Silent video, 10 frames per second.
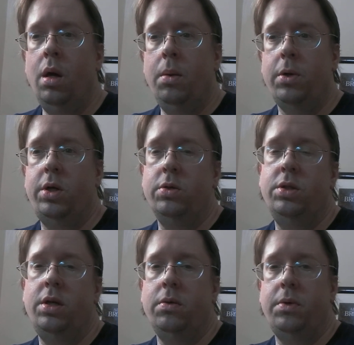procures
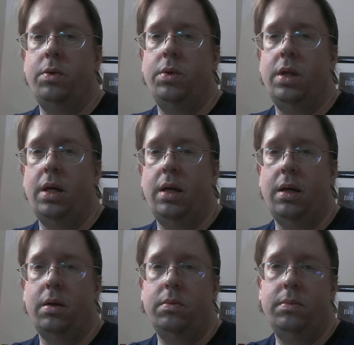an interview with a
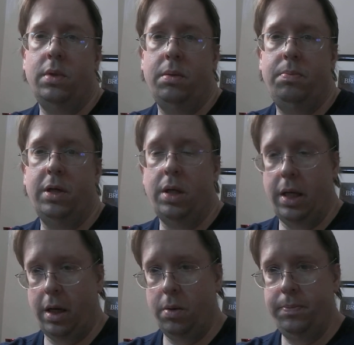
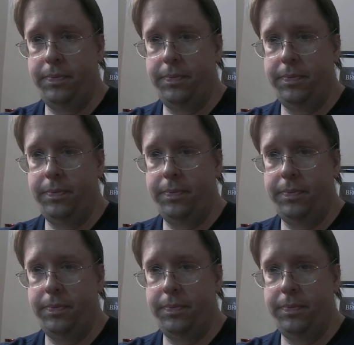billionaire,